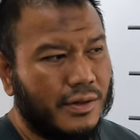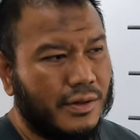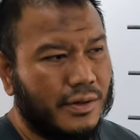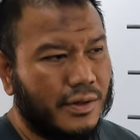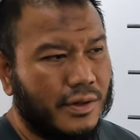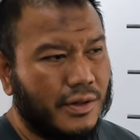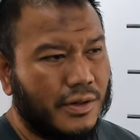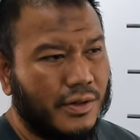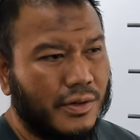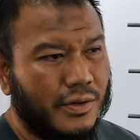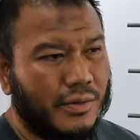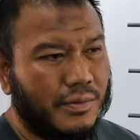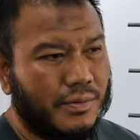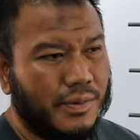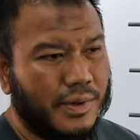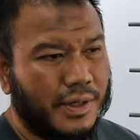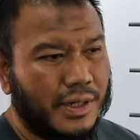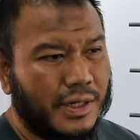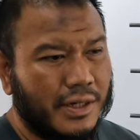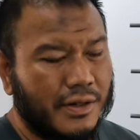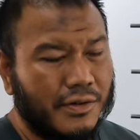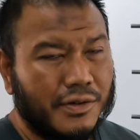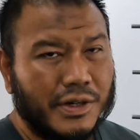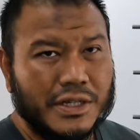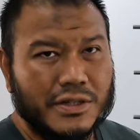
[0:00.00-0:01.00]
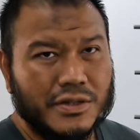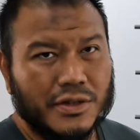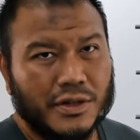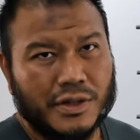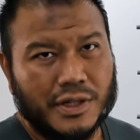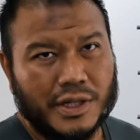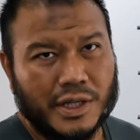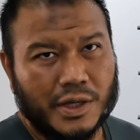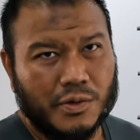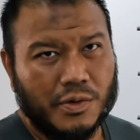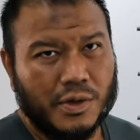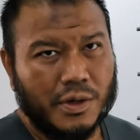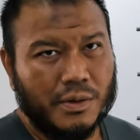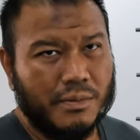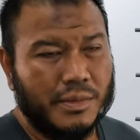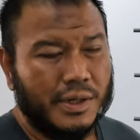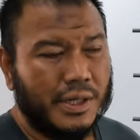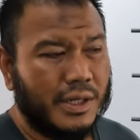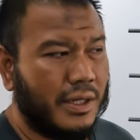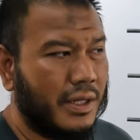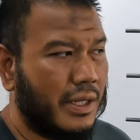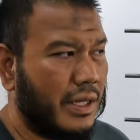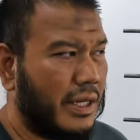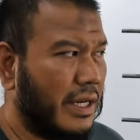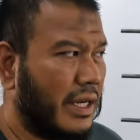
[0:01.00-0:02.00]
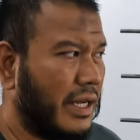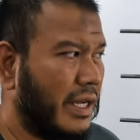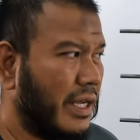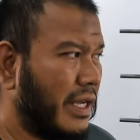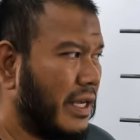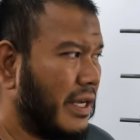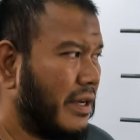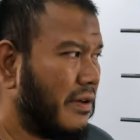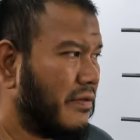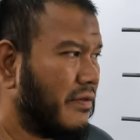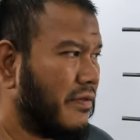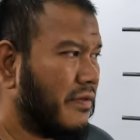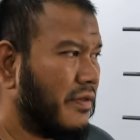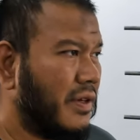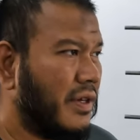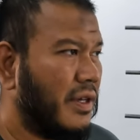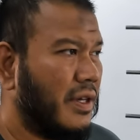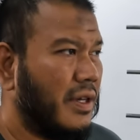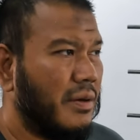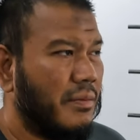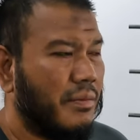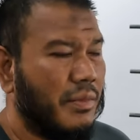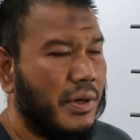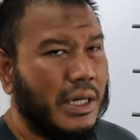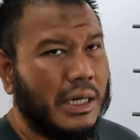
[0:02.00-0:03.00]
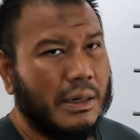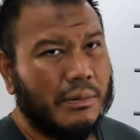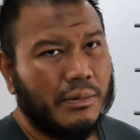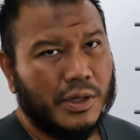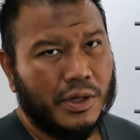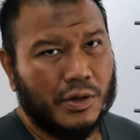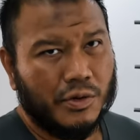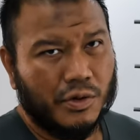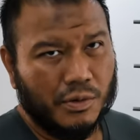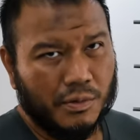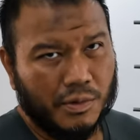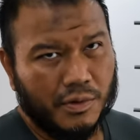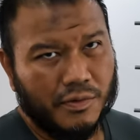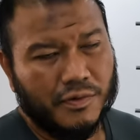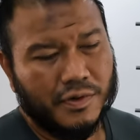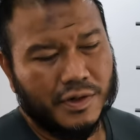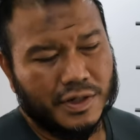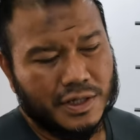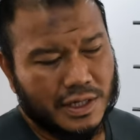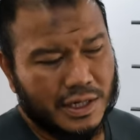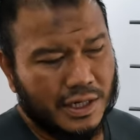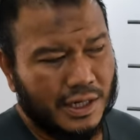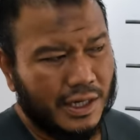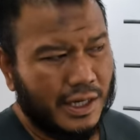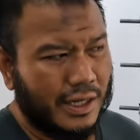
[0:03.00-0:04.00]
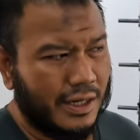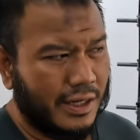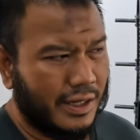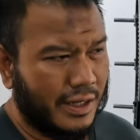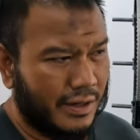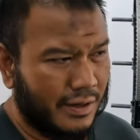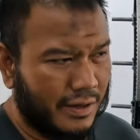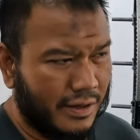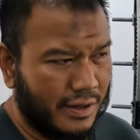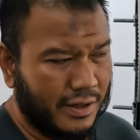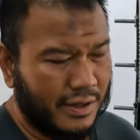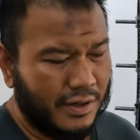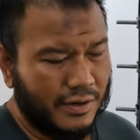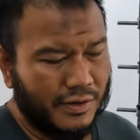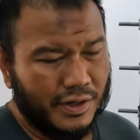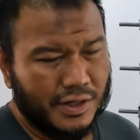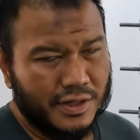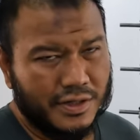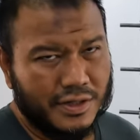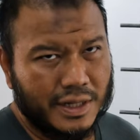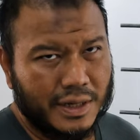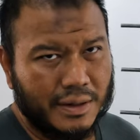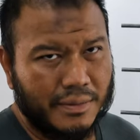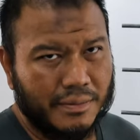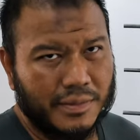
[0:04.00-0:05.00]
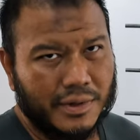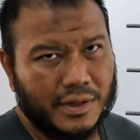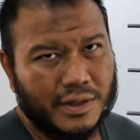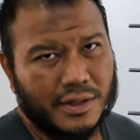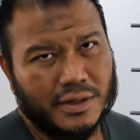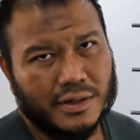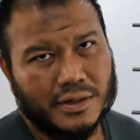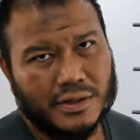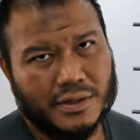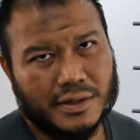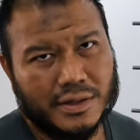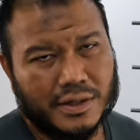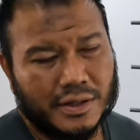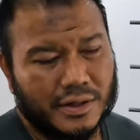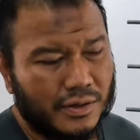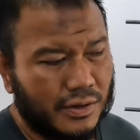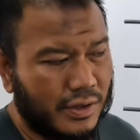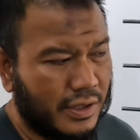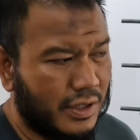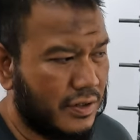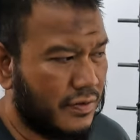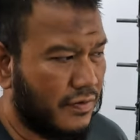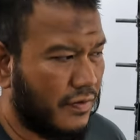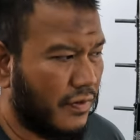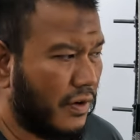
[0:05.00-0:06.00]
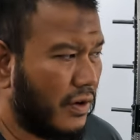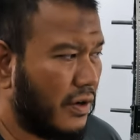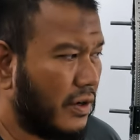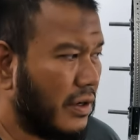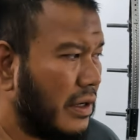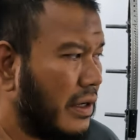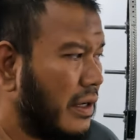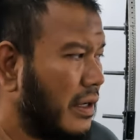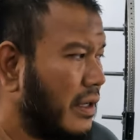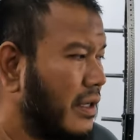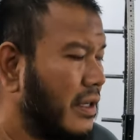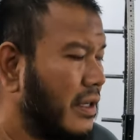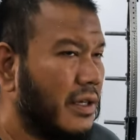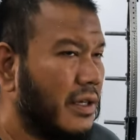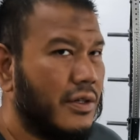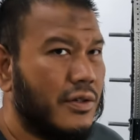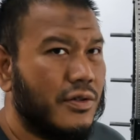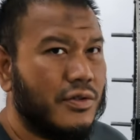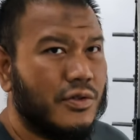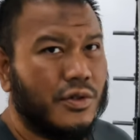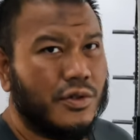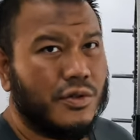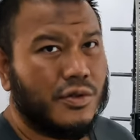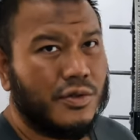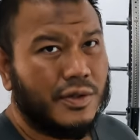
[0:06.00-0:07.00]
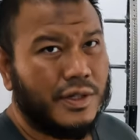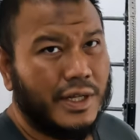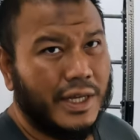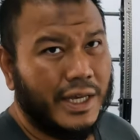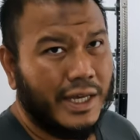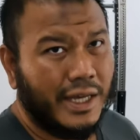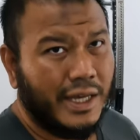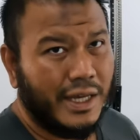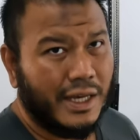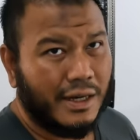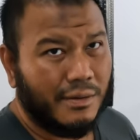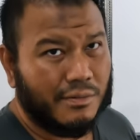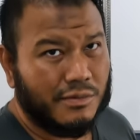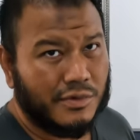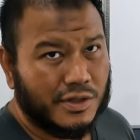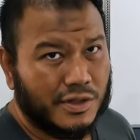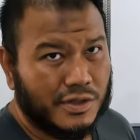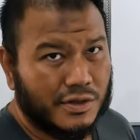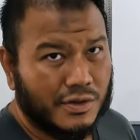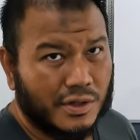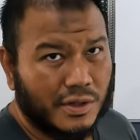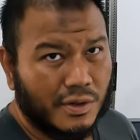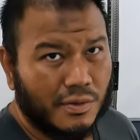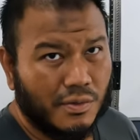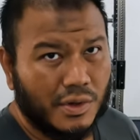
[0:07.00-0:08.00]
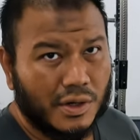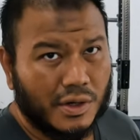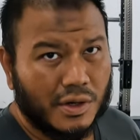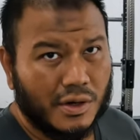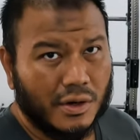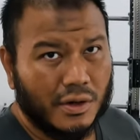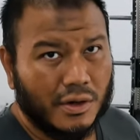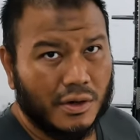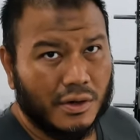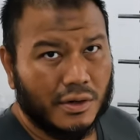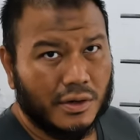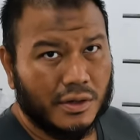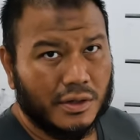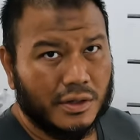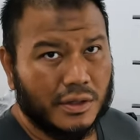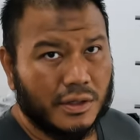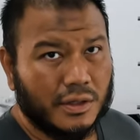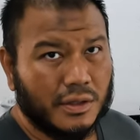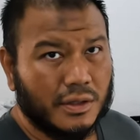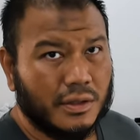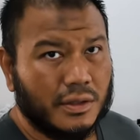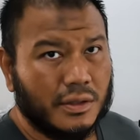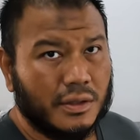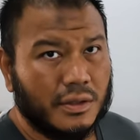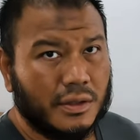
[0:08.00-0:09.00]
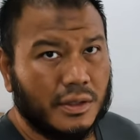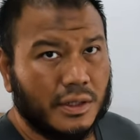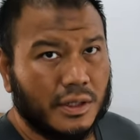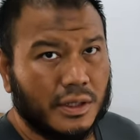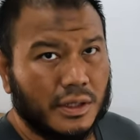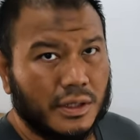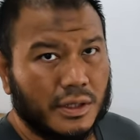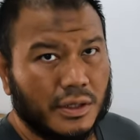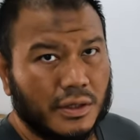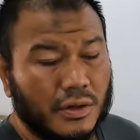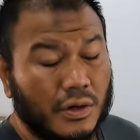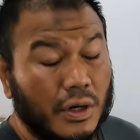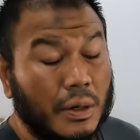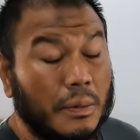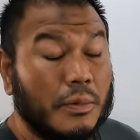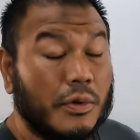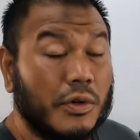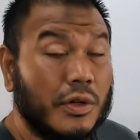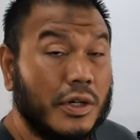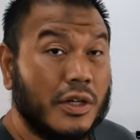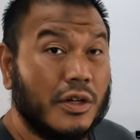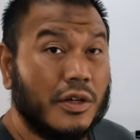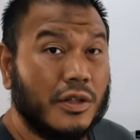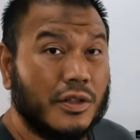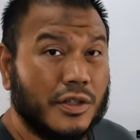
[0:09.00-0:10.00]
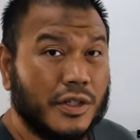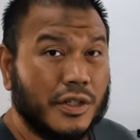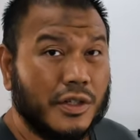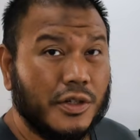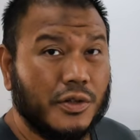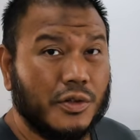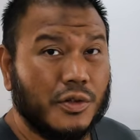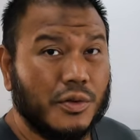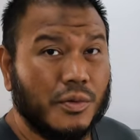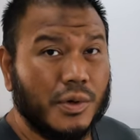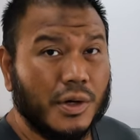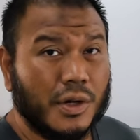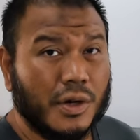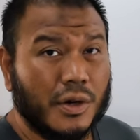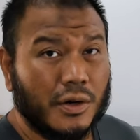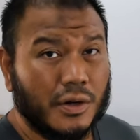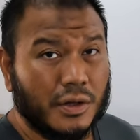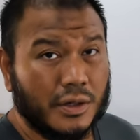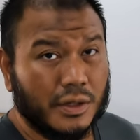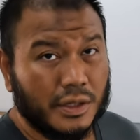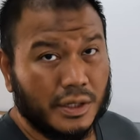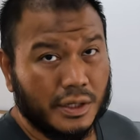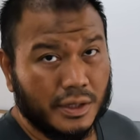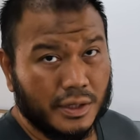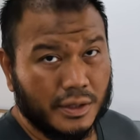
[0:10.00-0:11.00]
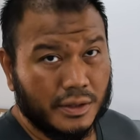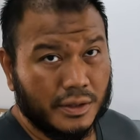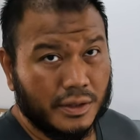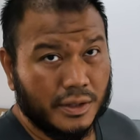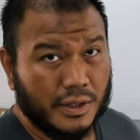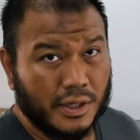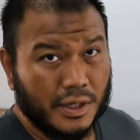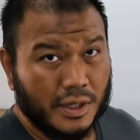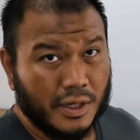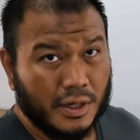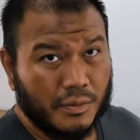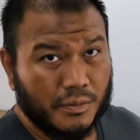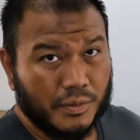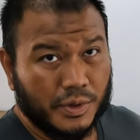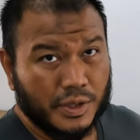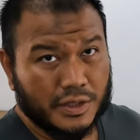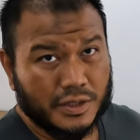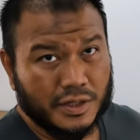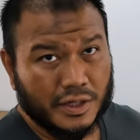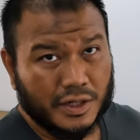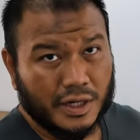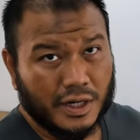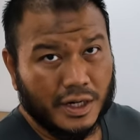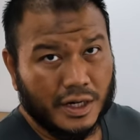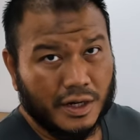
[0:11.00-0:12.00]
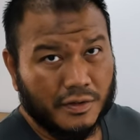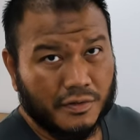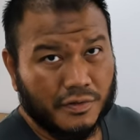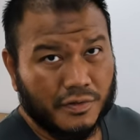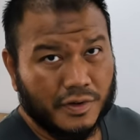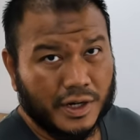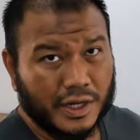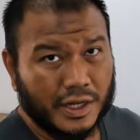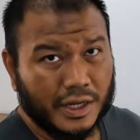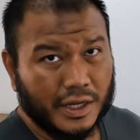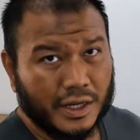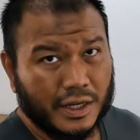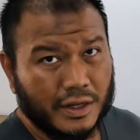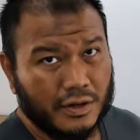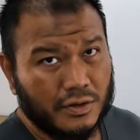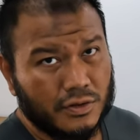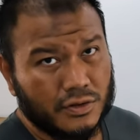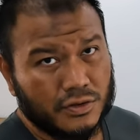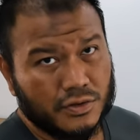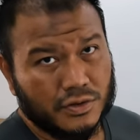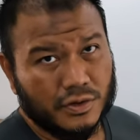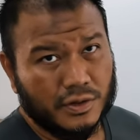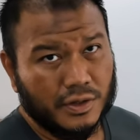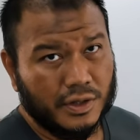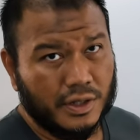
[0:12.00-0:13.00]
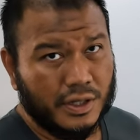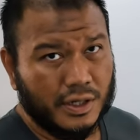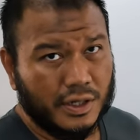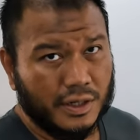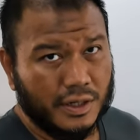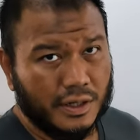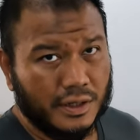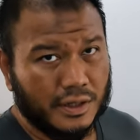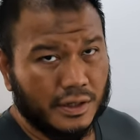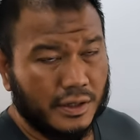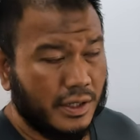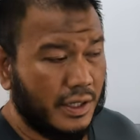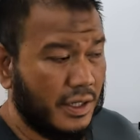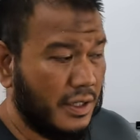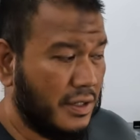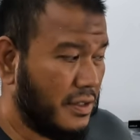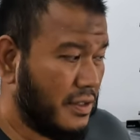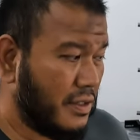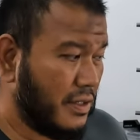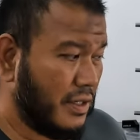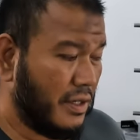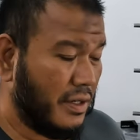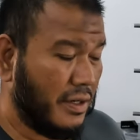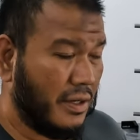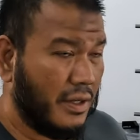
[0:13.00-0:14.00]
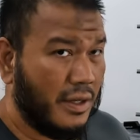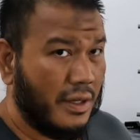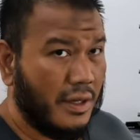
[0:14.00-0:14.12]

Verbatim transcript: you know, uh, arrange all the equipment that I have, bring up the equipment firstly, and then uh, arrange them uh, on this floor. So today I'm just going to work on the, I'm going to continue to work on the Prestera half rack and also the insert.